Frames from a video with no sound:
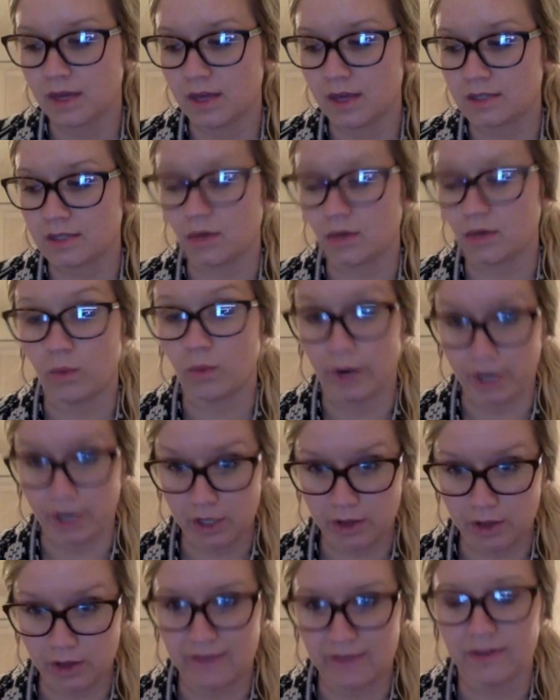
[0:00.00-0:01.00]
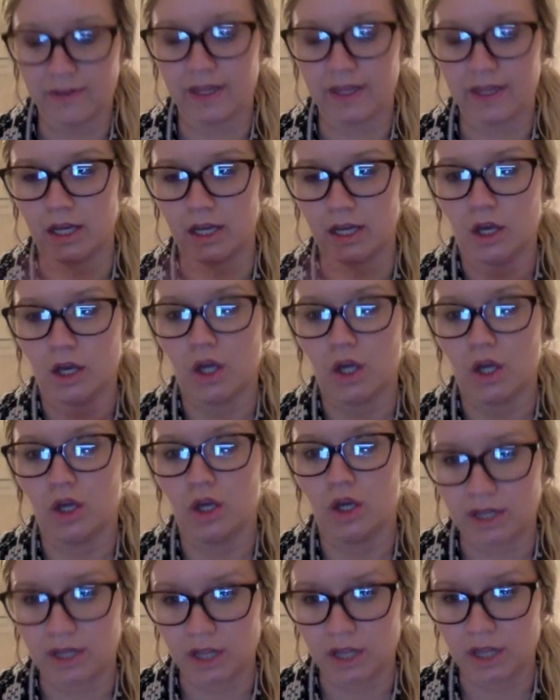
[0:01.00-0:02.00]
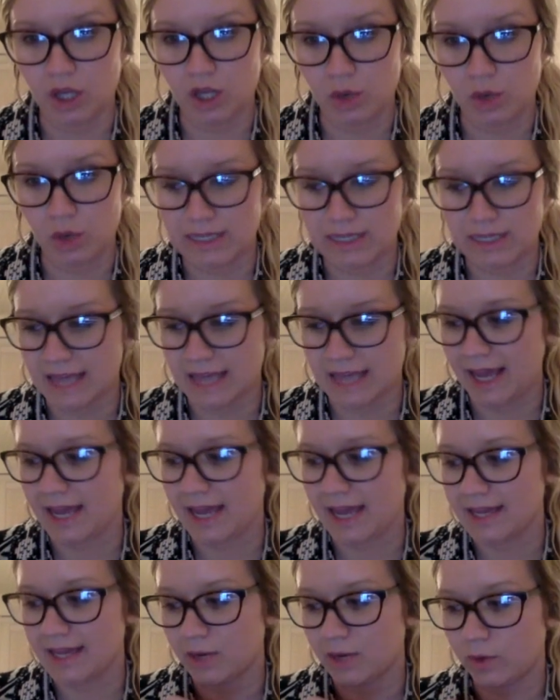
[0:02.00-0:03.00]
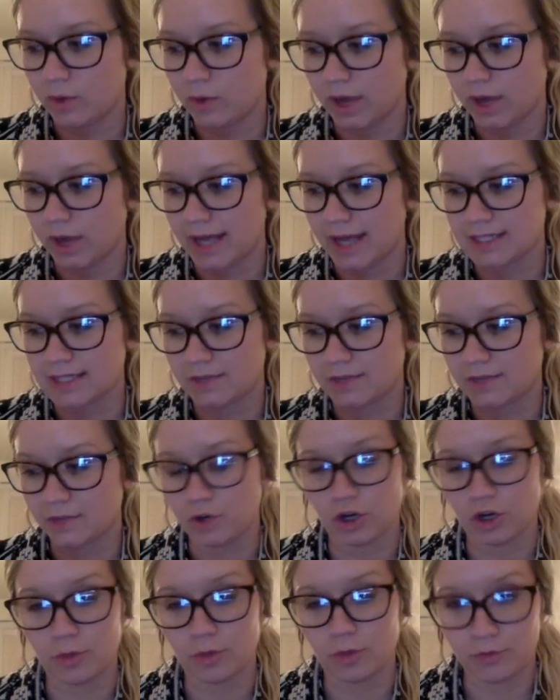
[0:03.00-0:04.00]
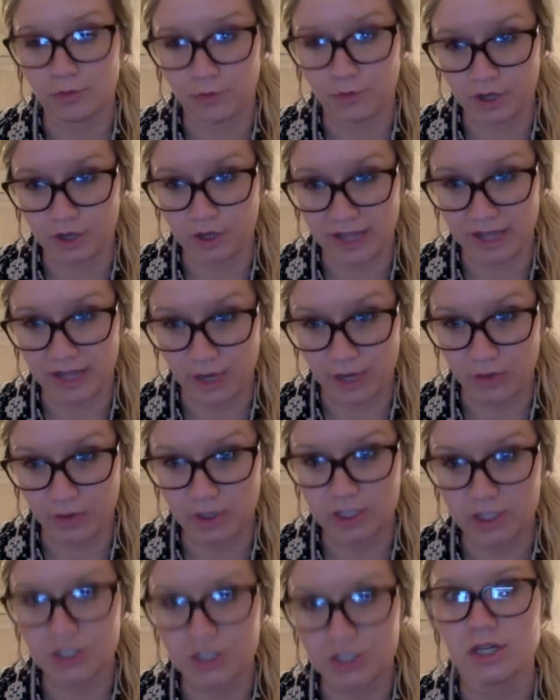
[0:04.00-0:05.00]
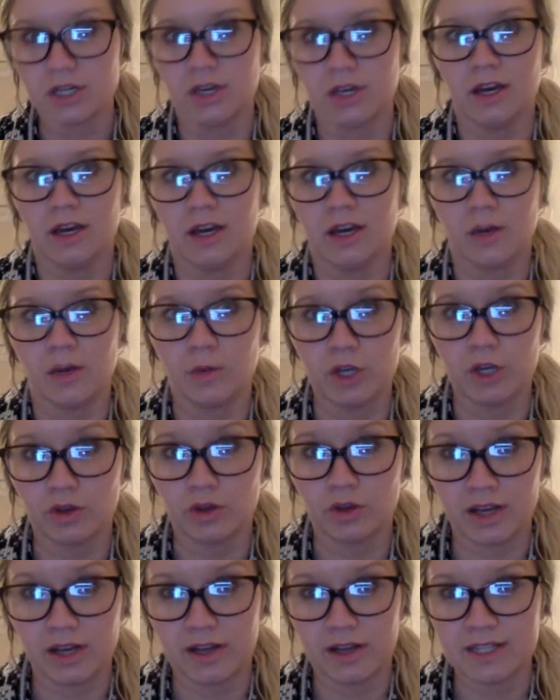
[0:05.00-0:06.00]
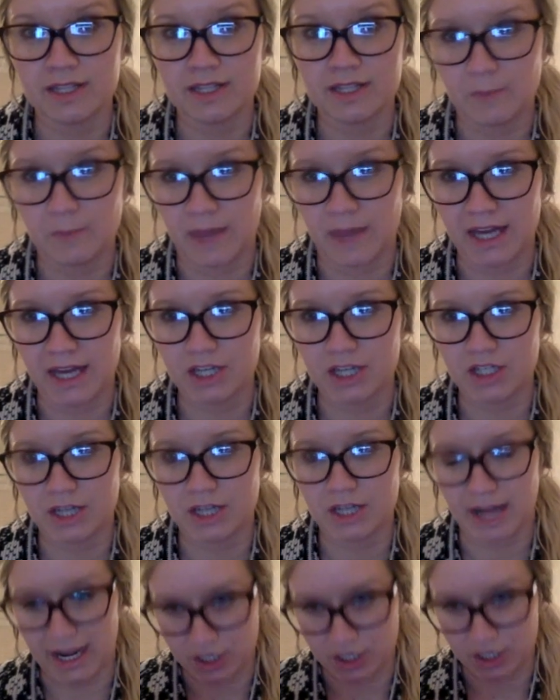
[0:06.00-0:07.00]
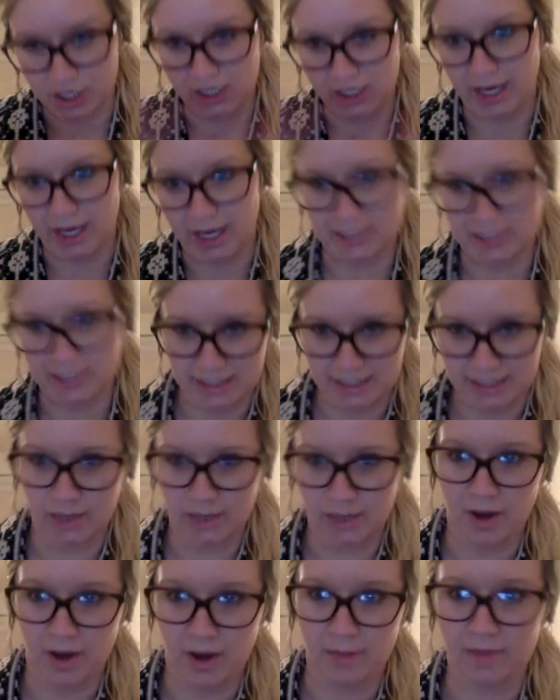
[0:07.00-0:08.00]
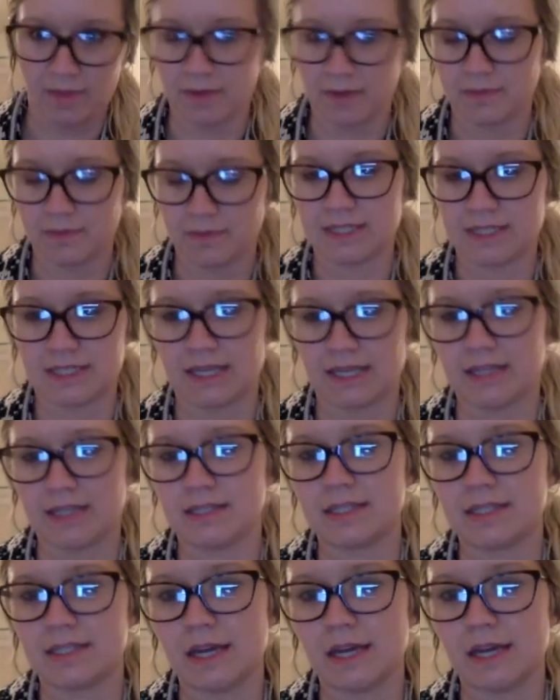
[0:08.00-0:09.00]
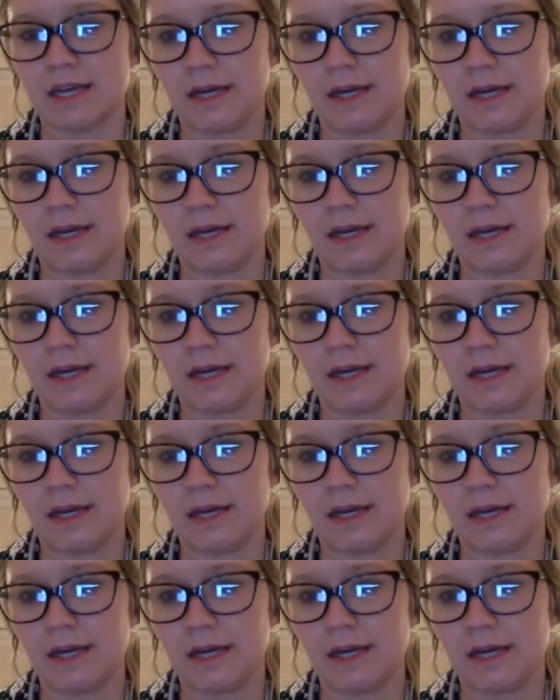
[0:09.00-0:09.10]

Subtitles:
So where do you live? And then you click the USA, and then it will ask for your preferred language. And when you click on Spanish, it actually has a thing that pop up that says,